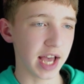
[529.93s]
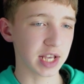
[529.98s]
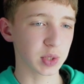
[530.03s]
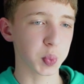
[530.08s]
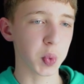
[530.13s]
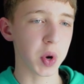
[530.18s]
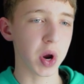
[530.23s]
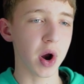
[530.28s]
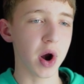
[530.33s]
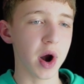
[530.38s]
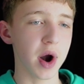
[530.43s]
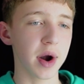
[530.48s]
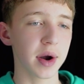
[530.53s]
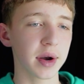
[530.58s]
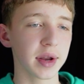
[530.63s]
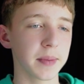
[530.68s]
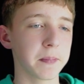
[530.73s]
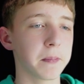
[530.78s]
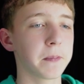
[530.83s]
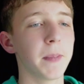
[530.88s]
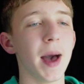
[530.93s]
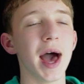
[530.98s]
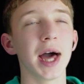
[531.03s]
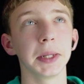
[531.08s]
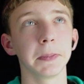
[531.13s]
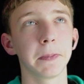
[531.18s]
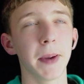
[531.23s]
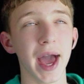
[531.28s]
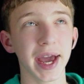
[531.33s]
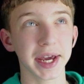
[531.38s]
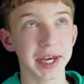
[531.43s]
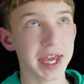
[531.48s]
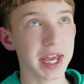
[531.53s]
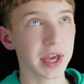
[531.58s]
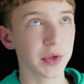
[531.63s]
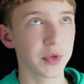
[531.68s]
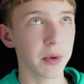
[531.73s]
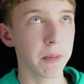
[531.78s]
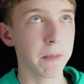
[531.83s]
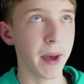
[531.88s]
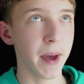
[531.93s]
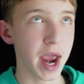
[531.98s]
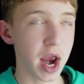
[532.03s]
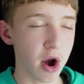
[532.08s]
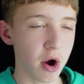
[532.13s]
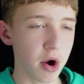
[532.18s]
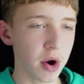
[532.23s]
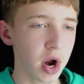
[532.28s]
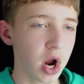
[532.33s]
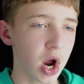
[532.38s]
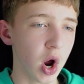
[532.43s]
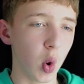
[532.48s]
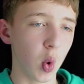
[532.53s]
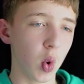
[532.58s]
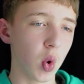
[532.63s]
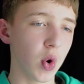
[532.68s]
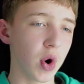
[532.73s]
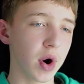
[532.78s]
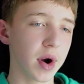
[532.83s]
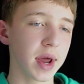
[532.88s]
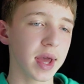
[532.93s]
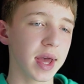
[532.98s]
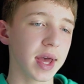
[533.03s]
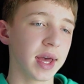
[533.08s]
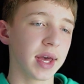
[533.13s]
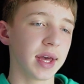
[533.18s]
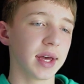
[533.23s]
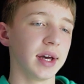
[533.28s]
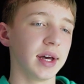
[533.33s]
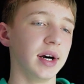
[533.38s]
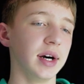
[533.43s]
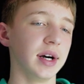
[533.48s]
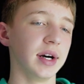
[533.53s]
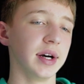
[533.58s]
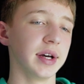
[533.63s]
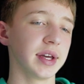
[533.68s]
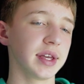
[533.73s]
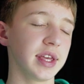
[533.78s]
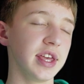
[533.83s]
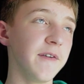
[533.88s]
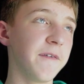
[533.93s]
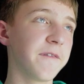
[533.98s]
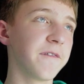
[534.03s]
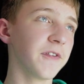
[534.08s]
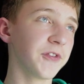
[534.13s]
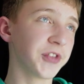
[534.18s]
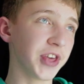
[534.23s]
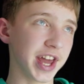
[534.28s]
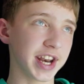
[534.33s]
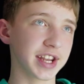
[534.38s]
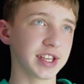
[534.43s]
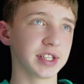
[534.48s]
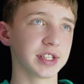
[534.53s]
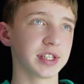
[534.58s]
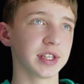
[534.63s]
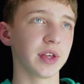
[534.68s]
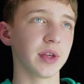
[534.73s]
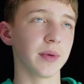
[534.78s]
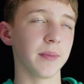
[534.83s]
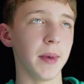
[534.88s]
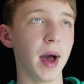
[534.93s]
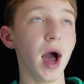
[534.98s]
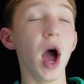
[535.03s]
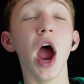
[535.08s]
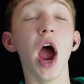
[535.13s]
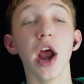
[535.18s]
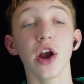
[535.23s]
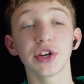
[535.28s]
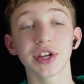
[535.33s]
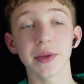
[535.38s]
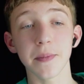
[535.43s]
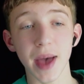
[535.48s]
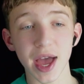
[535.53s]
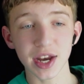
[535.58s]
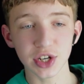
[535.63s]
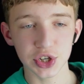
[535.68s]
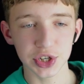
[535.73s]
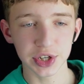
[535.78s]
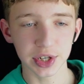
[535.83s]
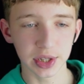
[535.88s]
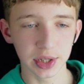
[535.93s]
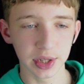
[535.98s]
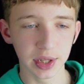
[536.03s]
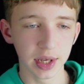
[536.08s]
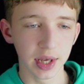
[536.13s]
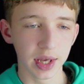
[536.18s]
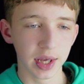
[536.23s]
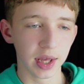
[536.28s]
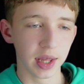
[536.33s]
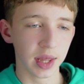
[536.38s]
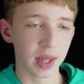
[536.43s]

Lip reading: as we are unpacking the pair, or if that is higher dimensional,